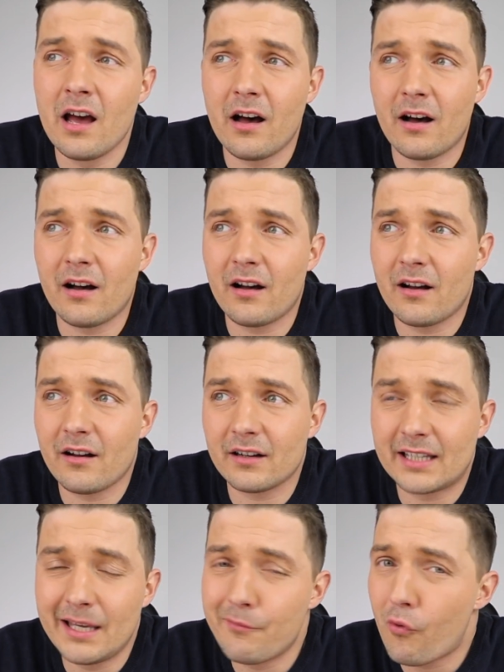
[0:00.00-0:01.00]
uh,
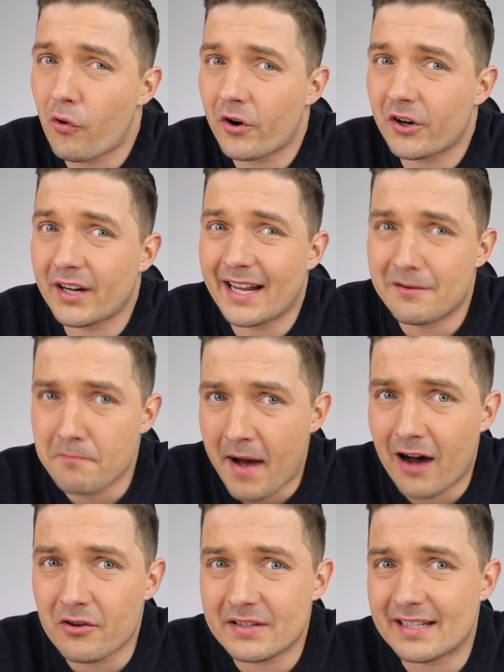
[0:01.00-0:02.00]
keyboard and
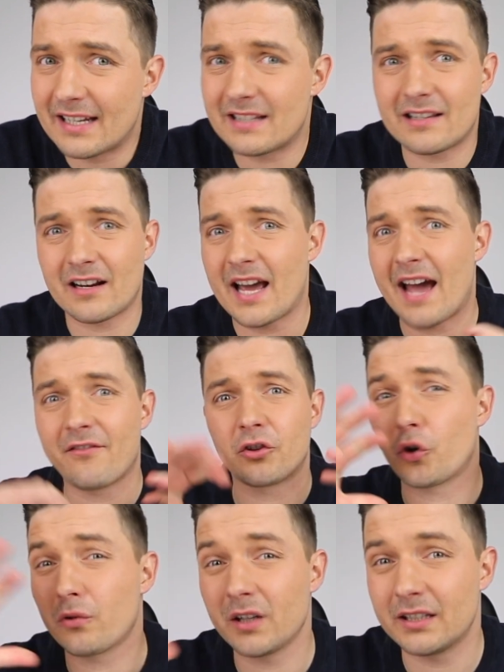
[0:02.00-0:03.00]
mouse and it's gonna have a
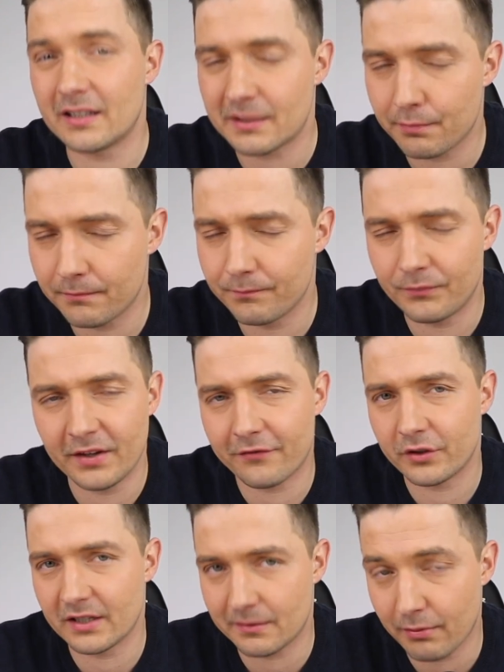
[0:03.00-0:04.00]
totally dis
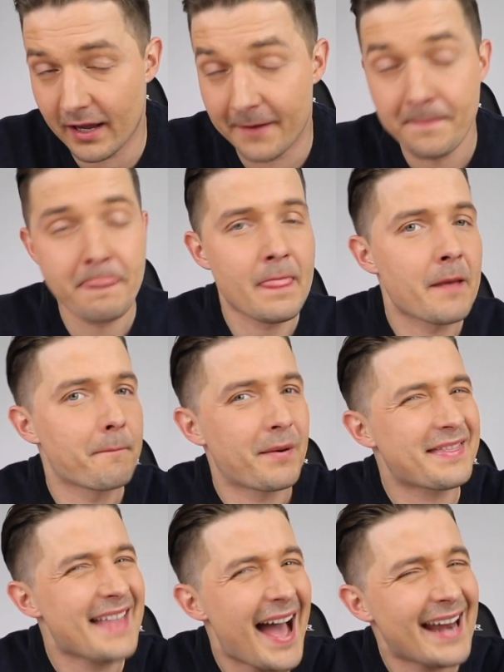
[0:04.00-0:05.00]
different display
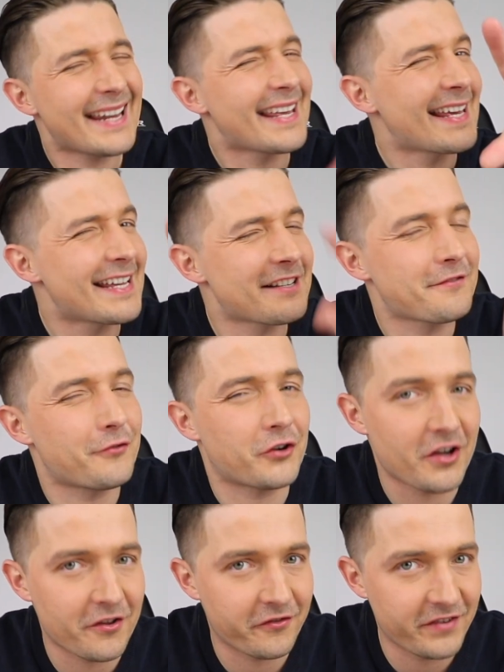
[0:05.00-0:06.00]
but that is for
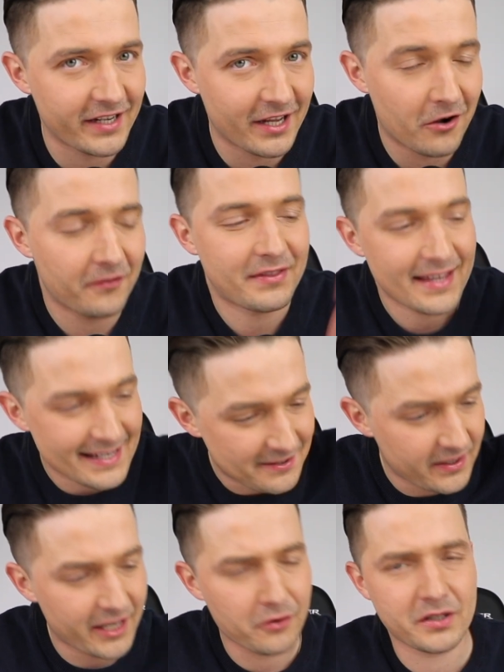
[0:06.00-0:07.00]
another video this
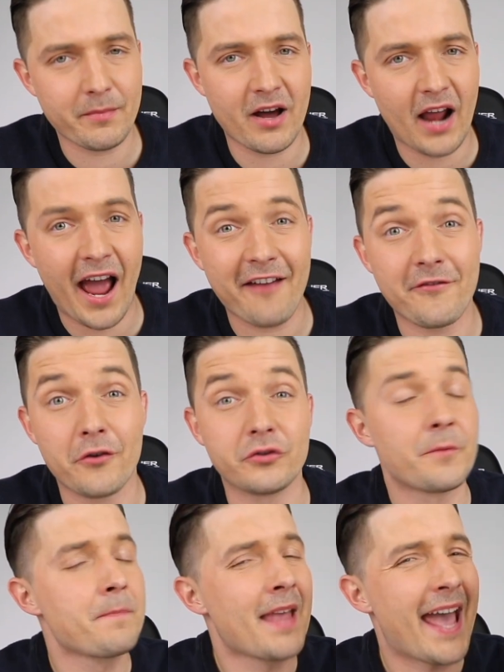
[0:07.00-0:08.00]
video is about
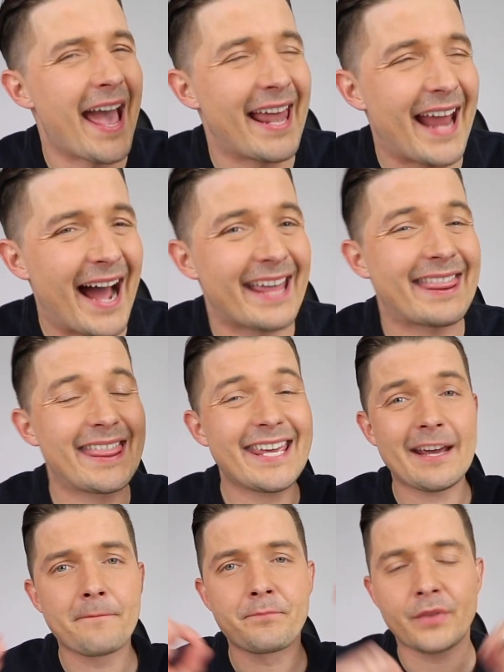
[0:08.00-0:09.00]
iPhones and I
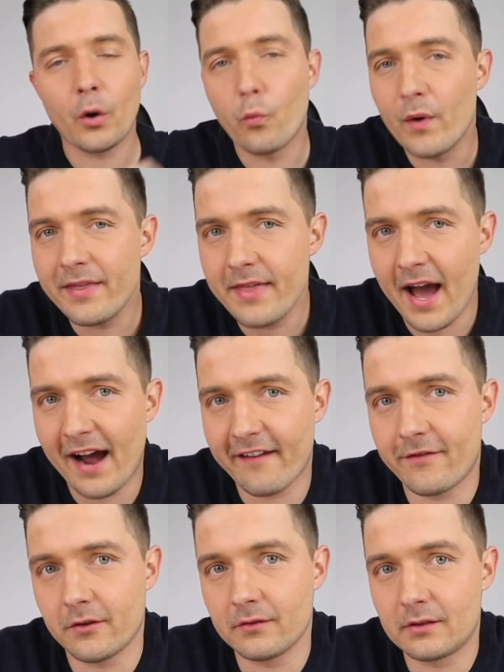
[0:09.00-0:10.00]
think with the
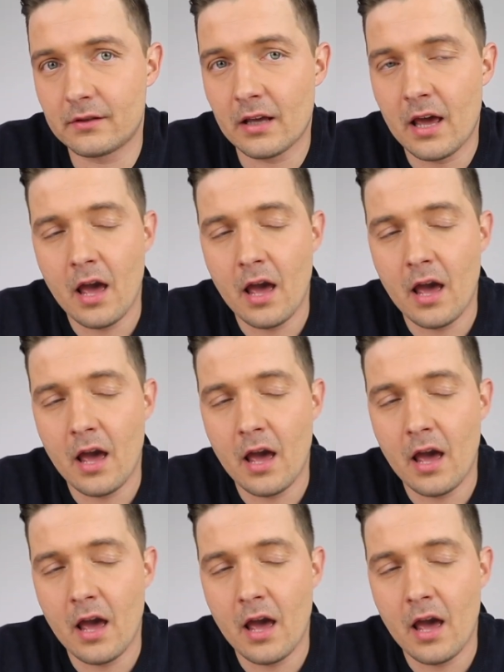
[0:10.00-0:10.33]
iPhones